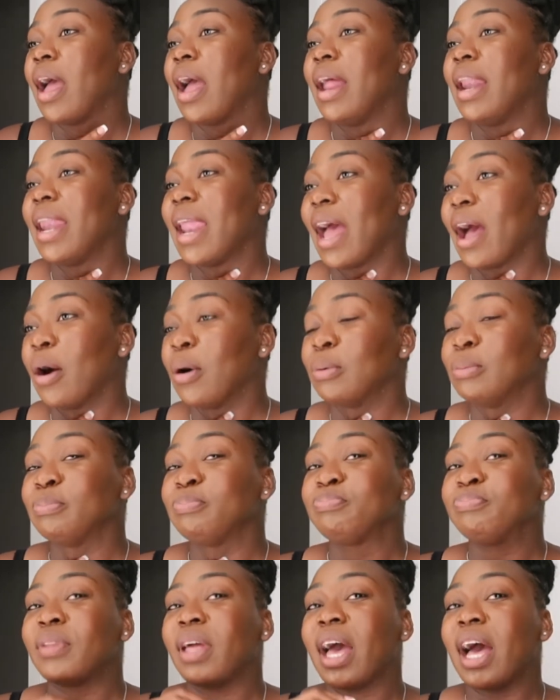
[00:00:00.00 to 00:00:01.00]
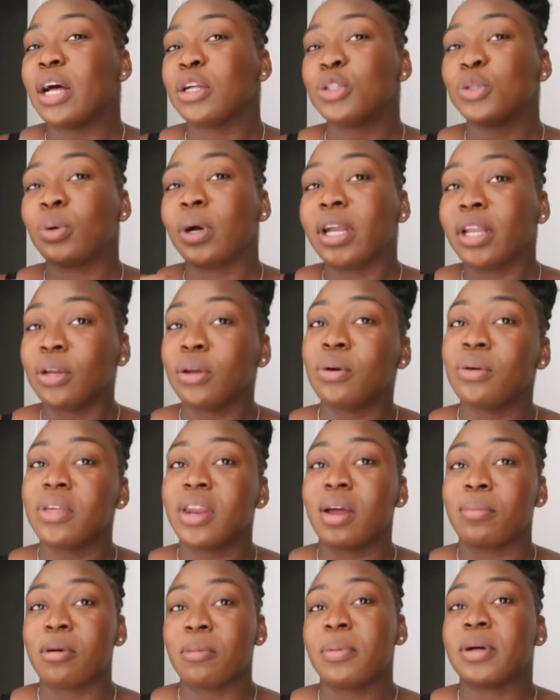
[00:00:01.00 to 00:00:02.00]
Now, how do I know that
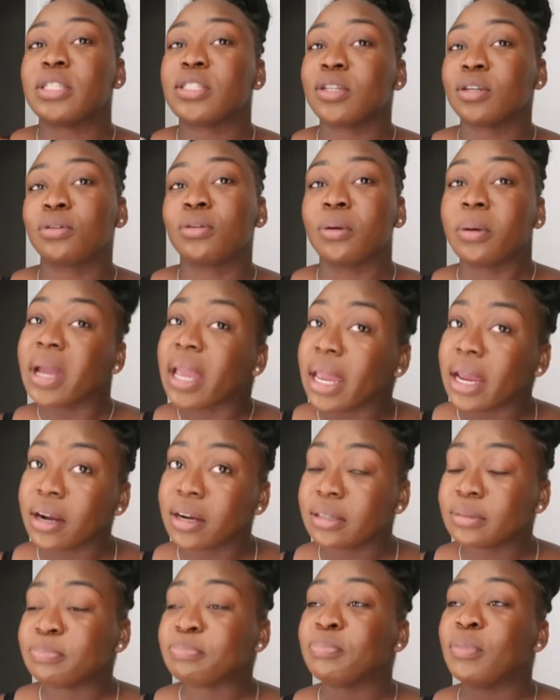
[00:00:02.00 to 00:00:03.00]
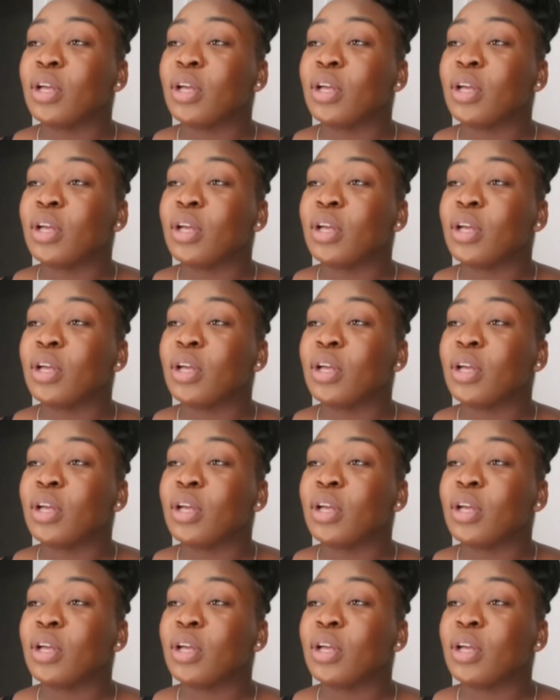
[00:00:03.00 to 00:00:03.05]
I'm about to grow hair?